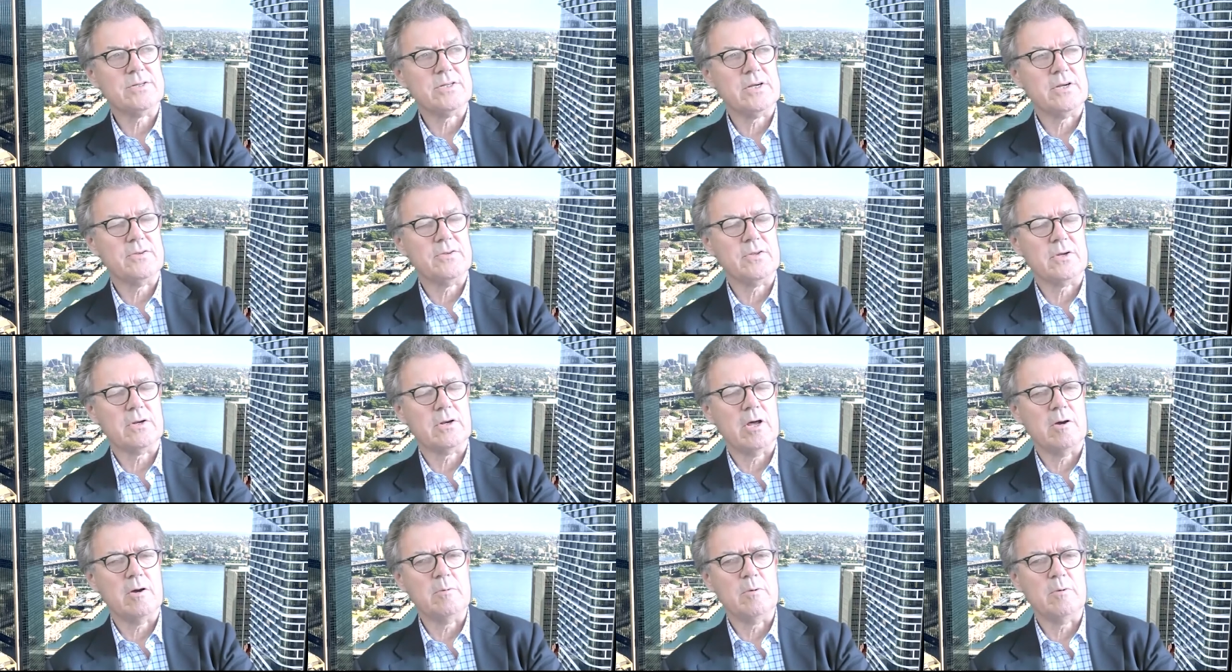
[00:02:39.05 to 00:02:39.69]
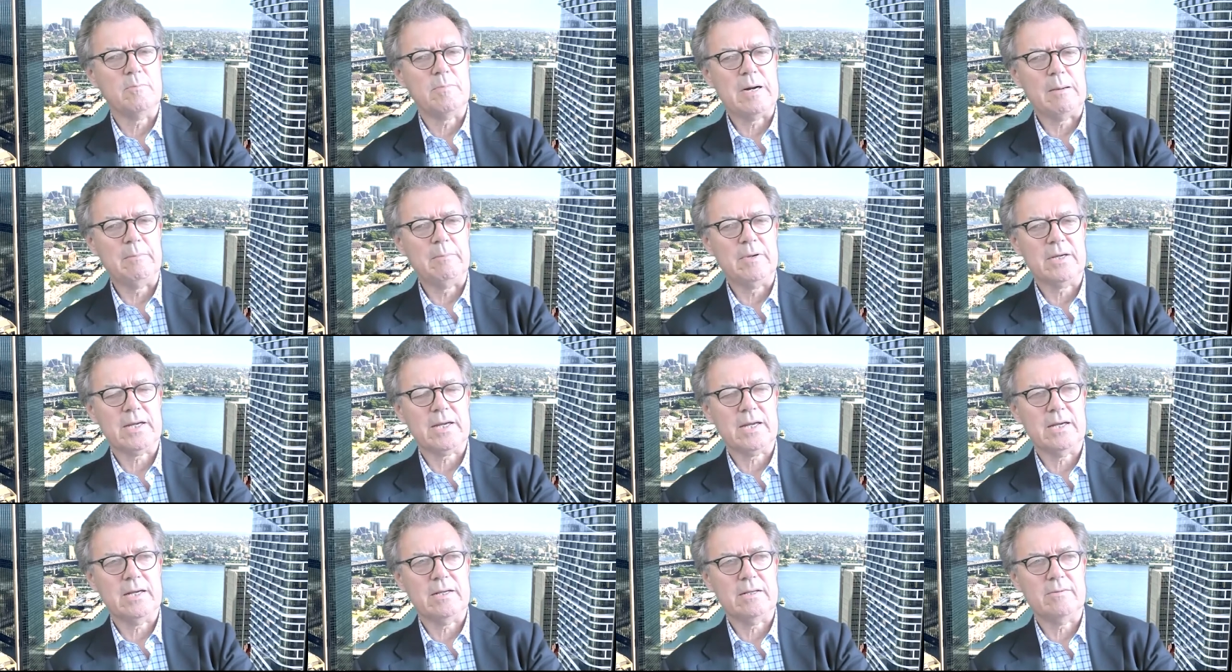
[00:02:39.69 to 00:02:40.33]
So the global
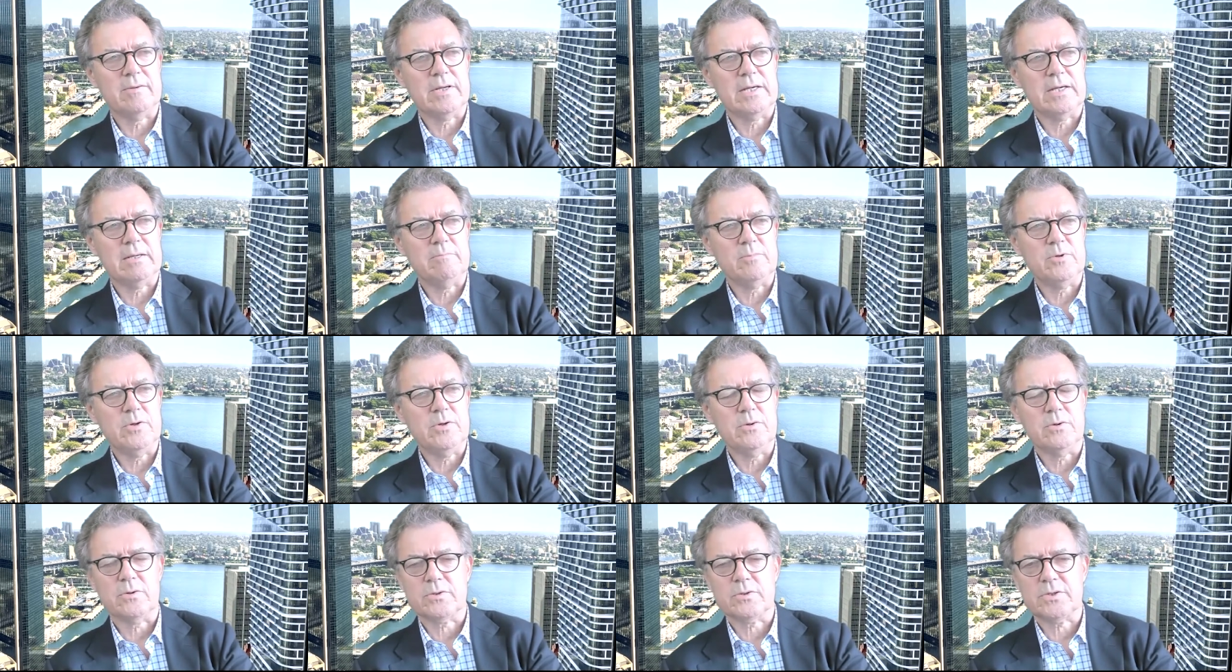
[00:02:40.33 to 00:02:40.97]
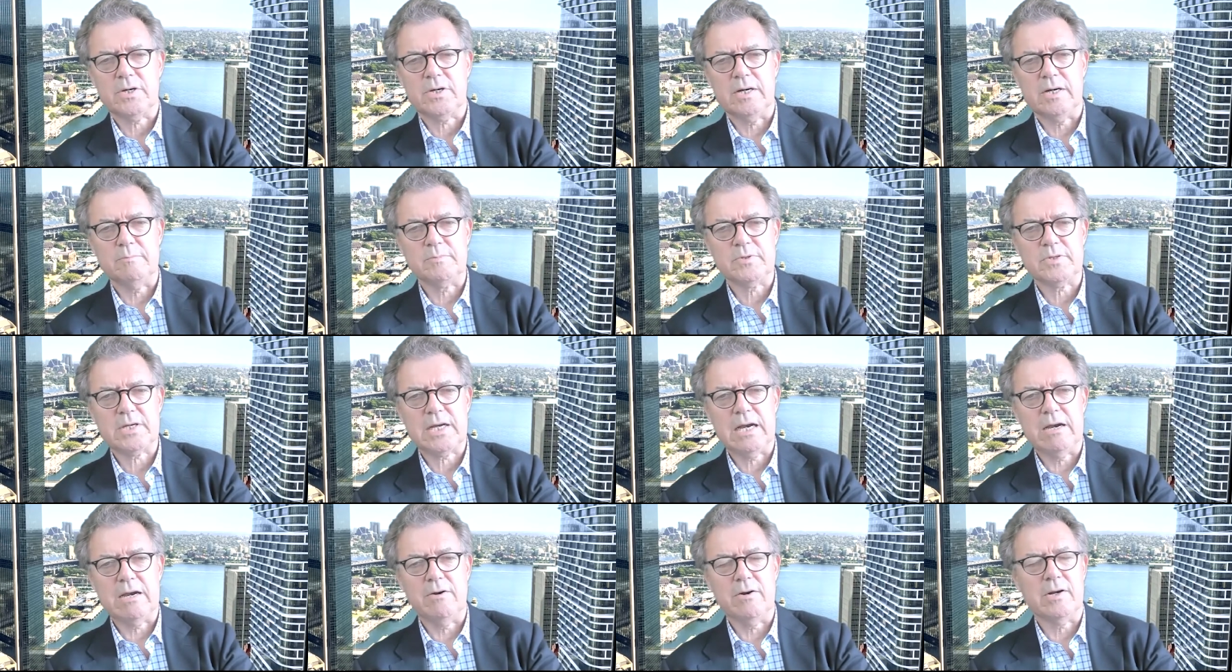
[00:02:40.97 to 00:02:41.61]
public, the New York Times
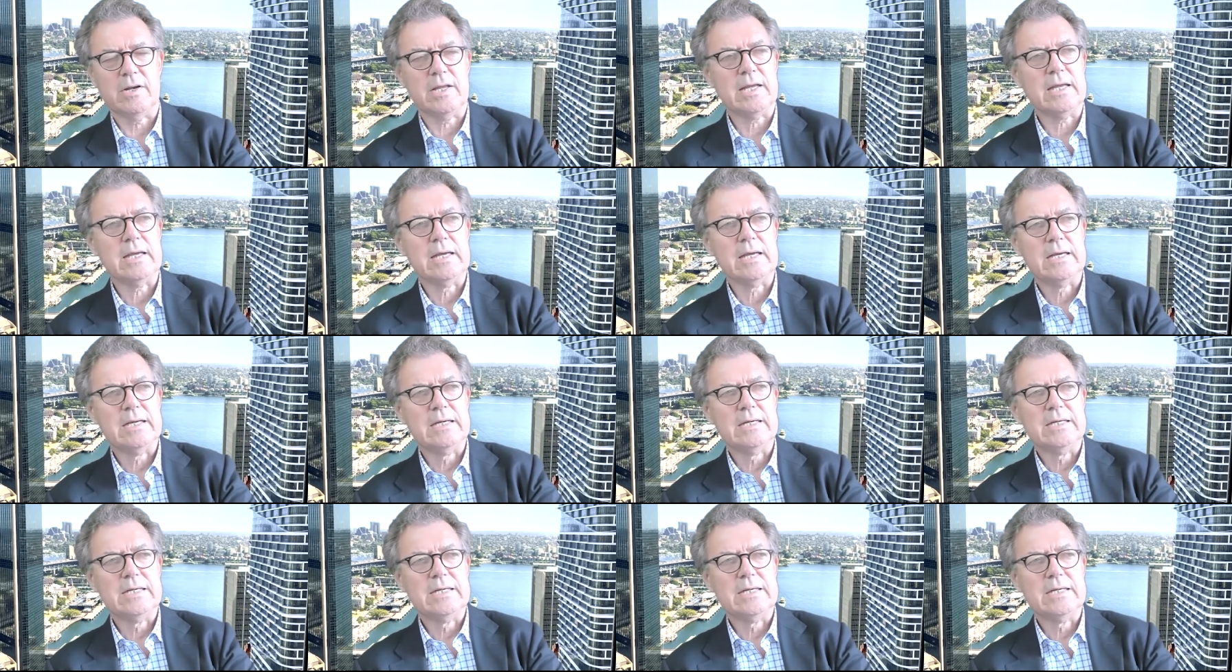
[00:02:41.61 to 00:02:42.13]
currently